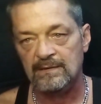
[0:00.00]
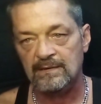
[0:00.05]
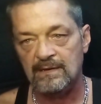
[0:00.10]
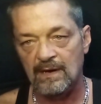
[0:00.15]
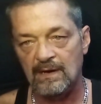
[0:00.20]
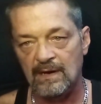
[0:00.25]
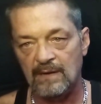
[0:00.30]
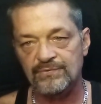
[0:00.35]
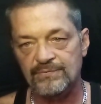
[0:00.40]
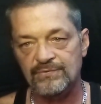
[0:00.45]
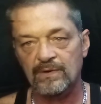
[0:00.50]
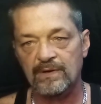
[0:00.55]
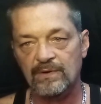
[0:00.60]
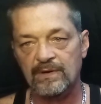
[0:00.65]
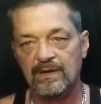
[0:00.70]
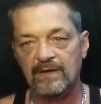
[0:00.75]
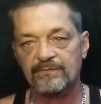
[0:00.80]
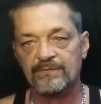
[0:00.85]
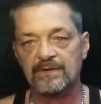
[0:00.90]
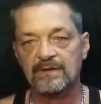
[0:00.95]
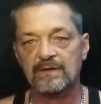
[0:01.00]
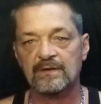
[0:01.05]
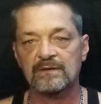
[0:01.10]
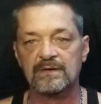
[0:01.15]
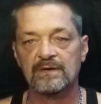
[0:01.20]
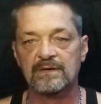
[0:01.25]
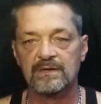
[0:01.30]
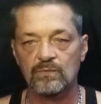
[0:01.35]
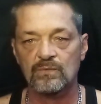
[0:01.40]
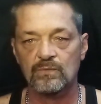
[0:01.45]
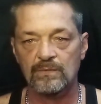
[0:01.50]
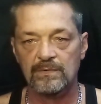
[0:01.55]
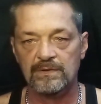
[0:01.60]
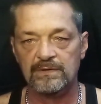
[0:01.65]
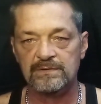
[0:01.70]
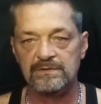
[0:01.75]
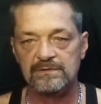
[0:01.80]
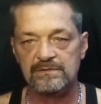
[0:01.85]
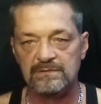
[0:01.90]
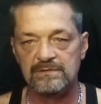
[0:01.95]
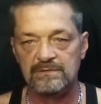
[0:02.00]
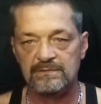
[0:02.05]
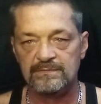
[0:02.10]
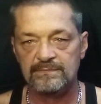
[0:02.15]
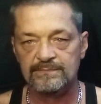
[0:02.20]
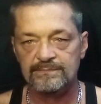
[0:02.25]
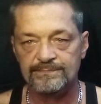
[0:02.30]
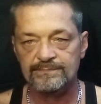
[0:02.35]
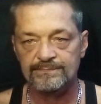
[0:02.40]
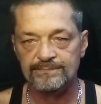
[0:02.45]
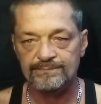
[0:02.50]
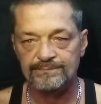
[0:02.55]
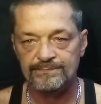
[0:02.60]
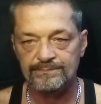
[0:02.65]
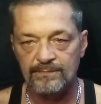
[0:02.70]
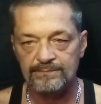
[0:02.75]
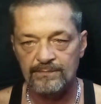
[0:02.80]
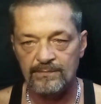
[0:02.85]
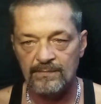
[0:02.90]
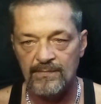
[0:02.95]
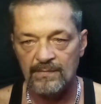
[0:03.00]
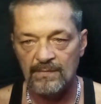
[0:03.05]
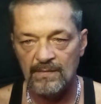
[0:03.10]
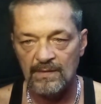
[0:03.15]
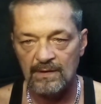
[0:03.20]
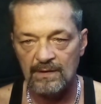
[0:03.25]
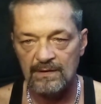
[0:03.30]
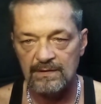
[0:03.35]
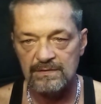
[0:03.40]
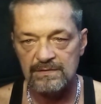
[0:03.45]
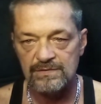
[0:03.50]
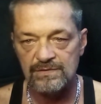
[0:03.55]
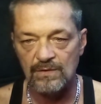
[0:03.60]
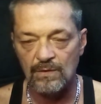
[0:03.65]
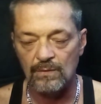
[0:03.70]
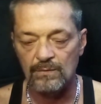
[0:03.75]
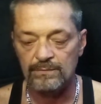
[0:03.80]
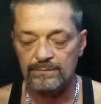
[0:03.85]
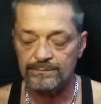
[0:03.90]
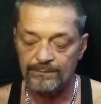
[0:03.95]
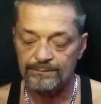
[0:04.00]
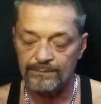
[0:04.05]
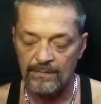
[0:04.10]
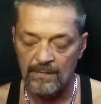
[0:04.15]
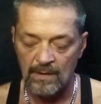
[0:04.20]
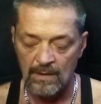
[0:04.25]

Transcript: The cops only have to get lucky once. So,